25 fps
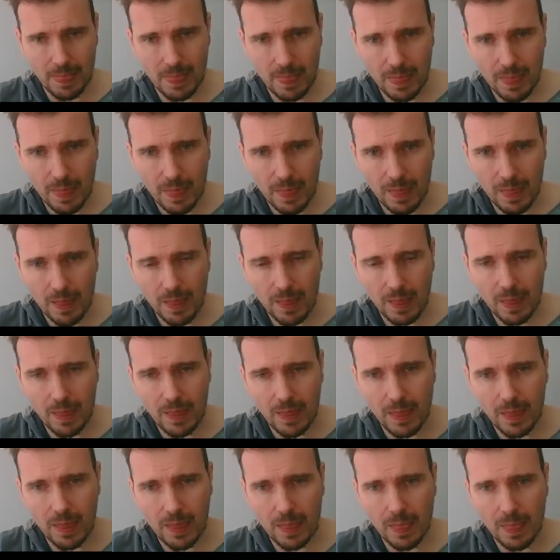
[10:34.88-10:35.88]

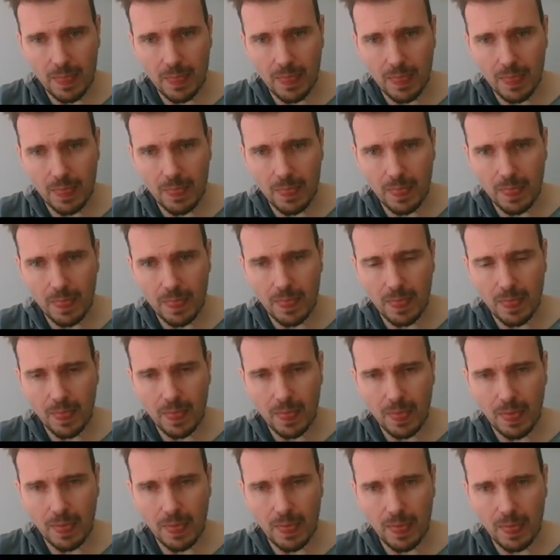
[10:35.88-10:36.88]

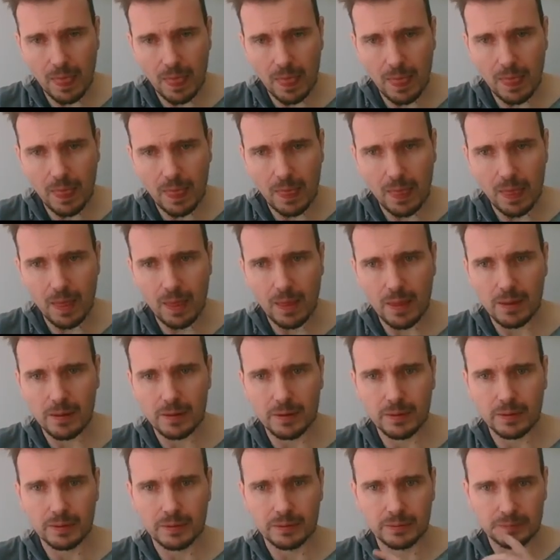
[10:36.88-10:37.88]

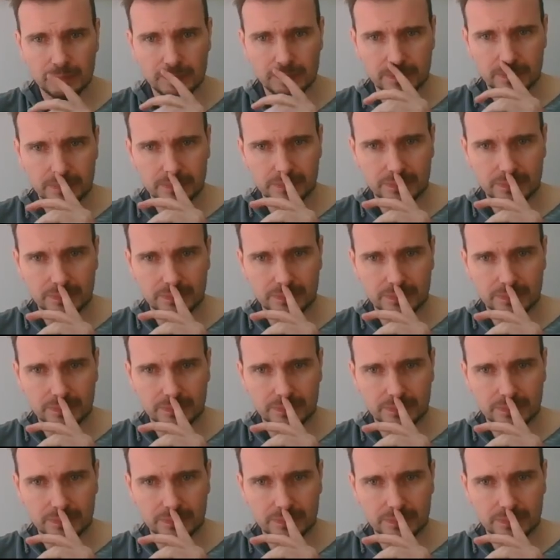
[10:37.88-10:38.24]
[no speech]